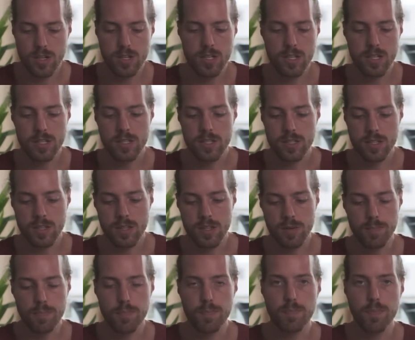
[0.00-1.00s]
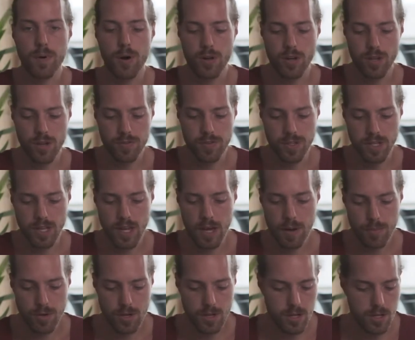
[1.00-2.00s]
need the body of the
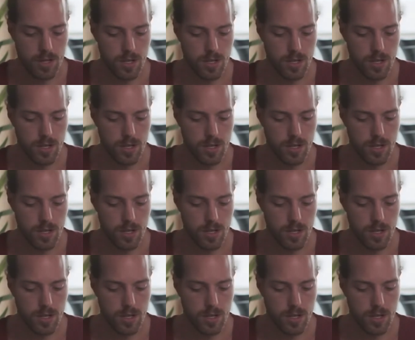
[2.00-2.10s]
camera.